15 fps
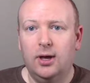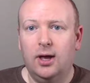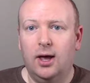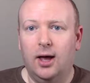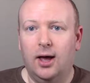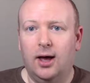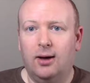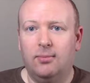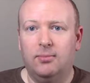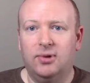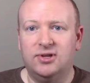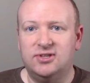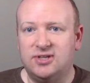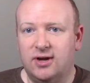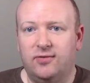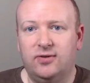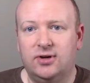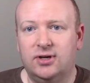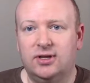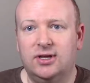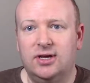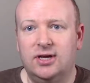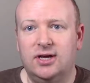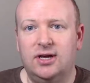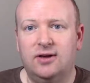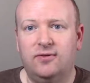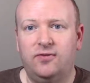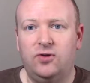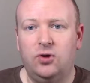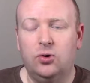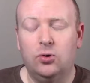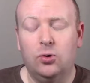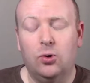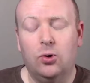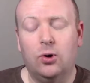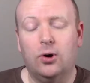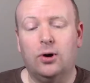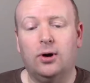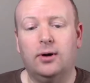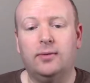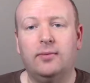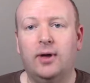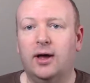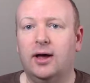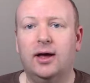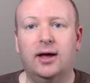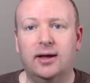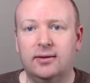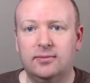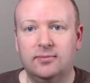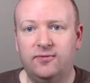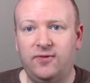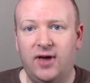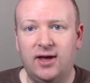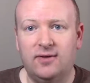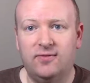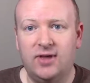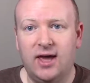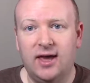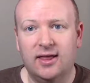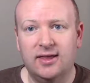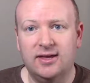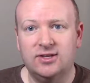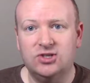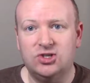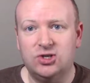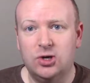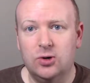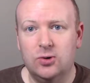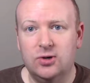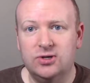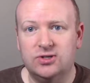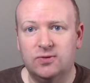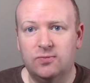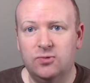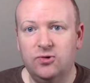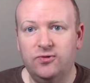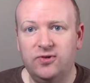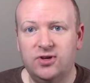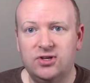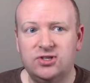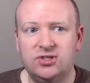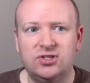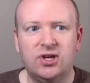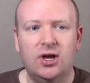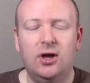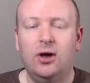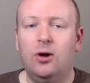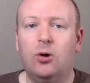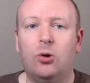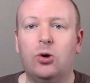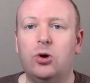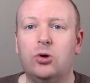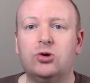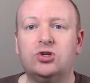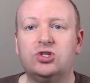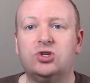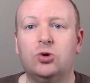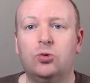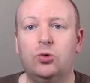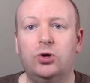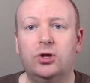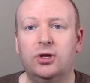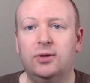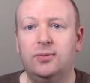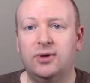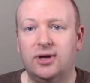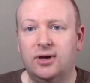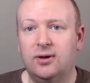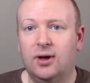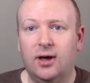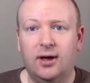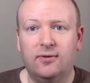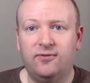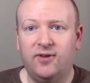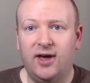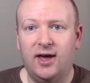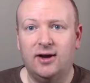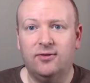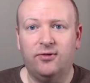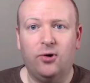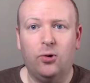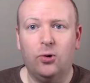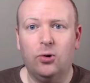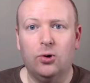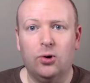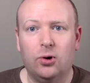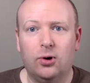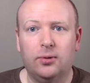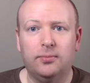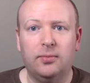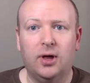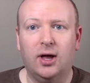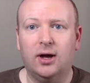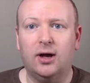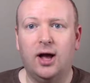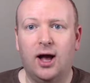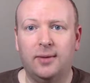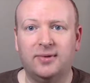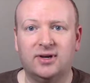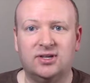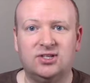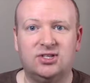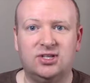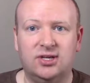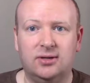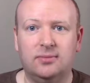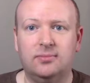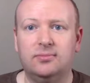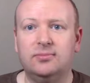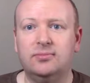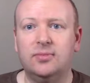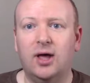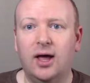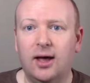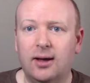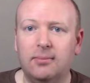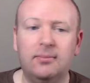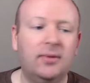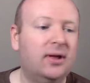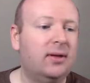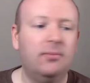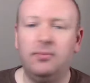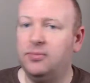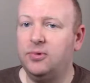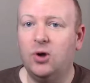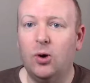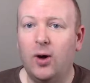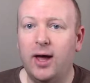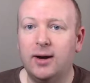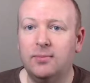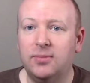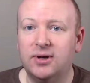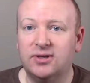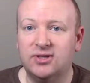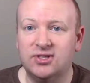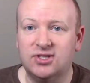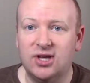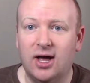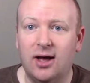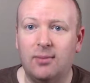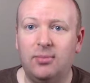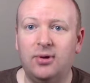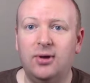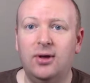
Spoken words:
But definitely if you're a fan of the Alien series of movies, or you're just a really big fan of horror comics, go ahead and pick this up.